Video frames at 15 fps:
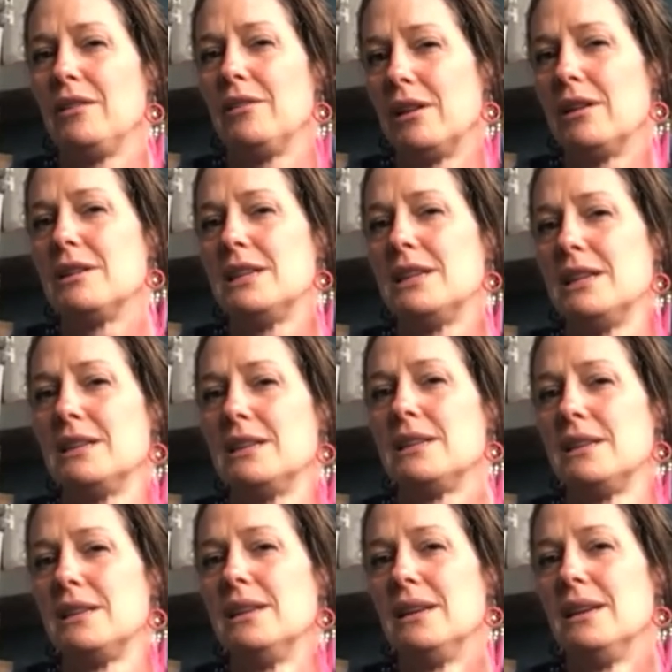
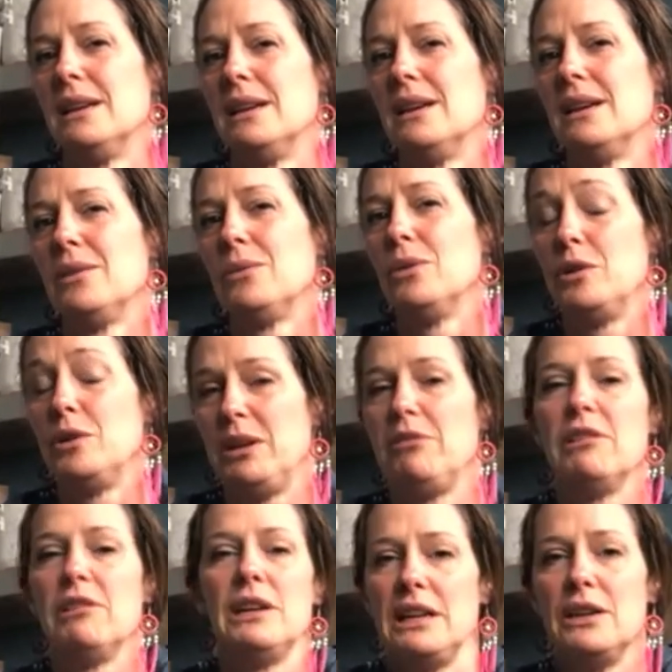artist would be
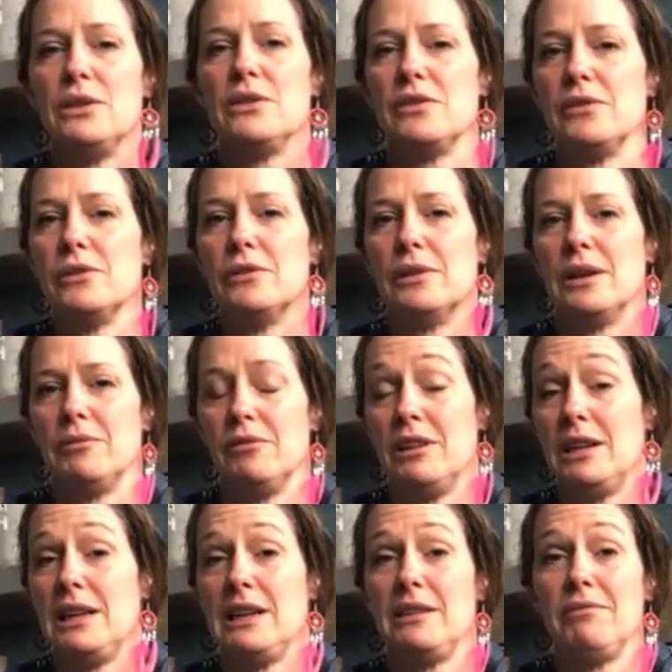really useful and
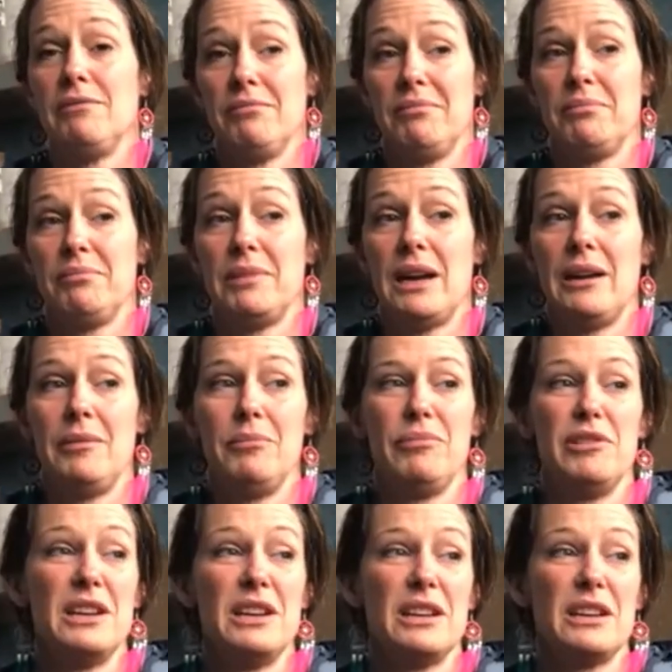really
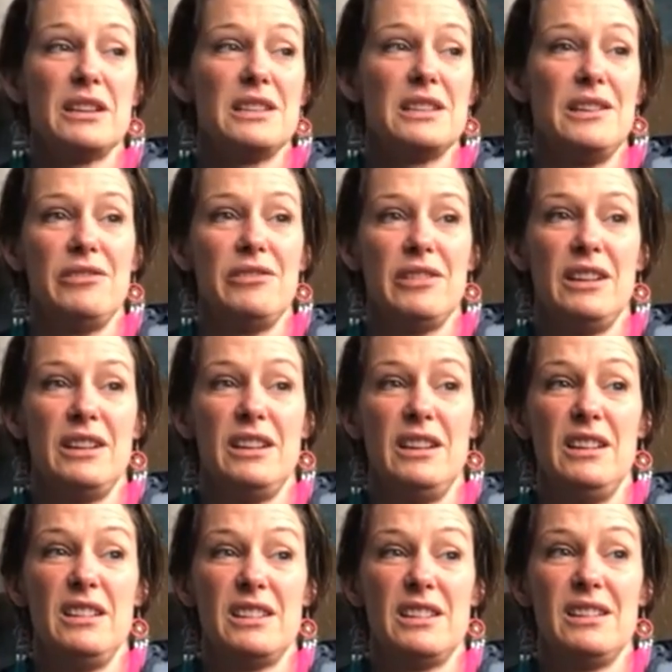productive,
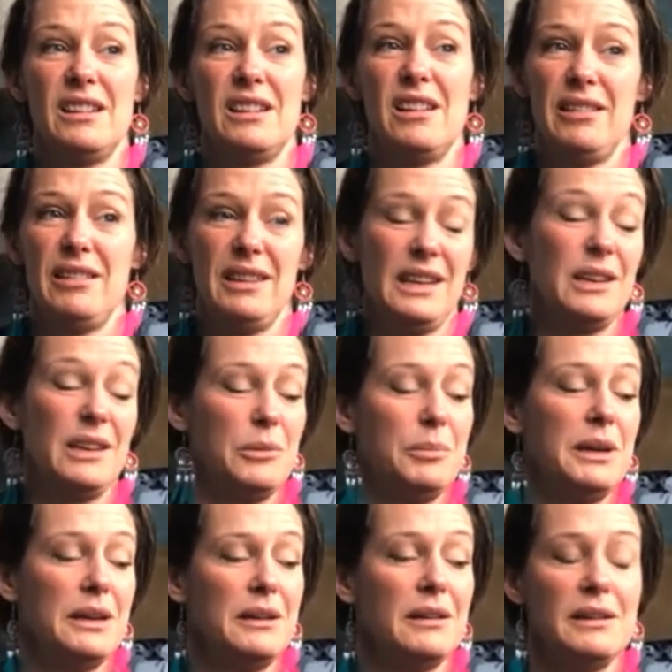and I think it would be
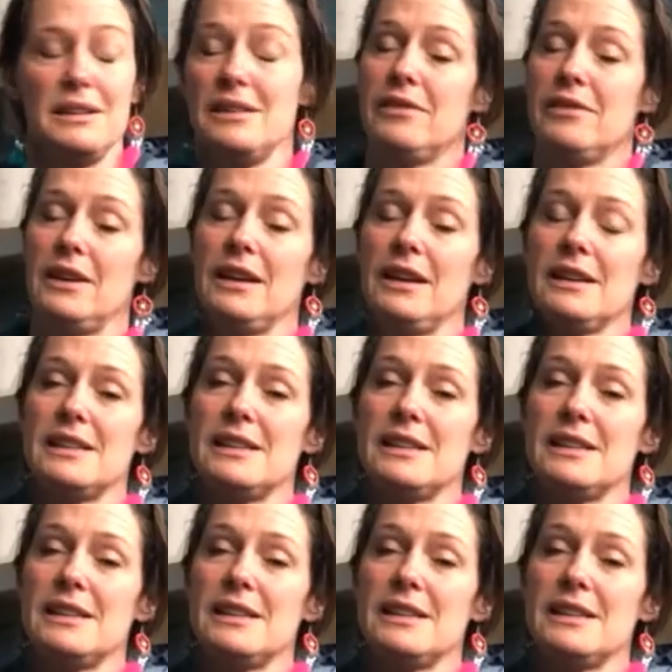a nice effect.